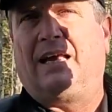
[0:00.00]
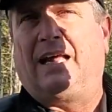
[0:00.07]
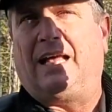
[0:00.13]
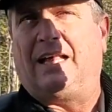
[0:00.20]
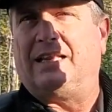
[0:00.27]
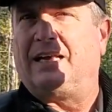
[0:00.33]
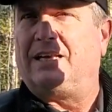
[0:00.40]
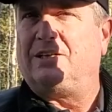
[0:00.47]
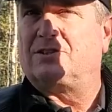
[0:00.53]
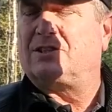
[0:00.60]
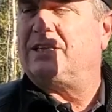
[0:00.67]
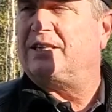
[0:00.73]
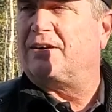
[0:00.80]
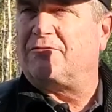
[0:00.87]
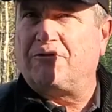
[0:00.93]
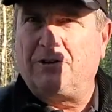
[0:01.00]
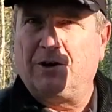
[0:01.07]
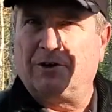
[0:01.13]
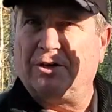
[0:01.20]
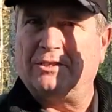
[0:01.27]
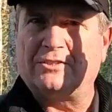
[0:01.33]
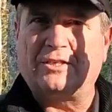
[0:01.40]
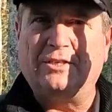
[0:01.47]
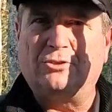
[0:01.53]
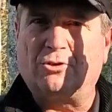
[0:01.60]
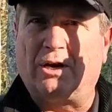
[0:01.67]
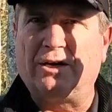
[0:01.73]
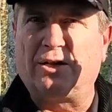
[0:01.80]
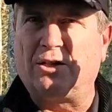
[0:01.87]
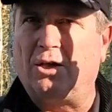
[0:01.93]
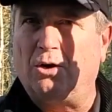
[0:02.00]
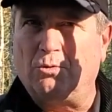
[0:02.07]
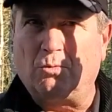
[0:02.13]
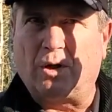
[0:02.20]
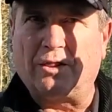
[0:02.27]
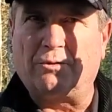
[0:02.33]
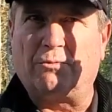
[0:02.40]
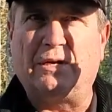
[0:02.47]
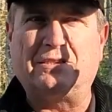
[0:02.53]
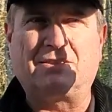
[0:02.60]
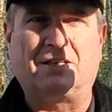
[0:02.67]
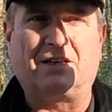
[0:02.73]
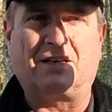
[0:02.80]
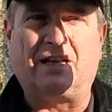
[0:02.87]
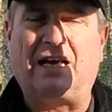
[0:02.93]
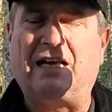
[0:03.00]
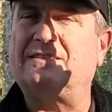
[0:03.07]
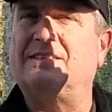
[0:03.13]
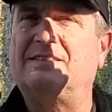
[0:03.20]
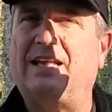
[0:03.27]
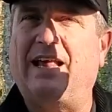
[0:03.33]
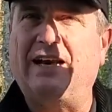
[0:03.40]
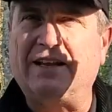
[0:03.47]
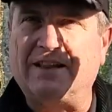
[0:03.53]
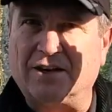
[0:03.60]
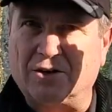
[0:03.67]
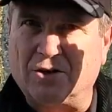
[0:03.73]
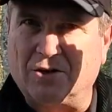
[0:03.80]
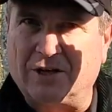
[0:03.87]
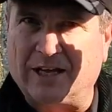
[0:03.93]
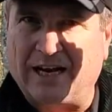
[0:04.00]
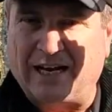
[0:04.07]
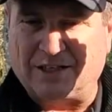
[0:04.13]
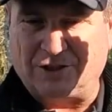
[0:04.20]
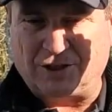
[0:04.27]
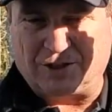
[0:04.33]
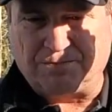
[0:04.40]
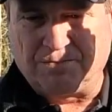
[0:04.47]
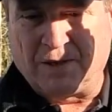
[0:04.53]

and then you're sitting there furiously trying to load while the rest of the class is standing there looking at you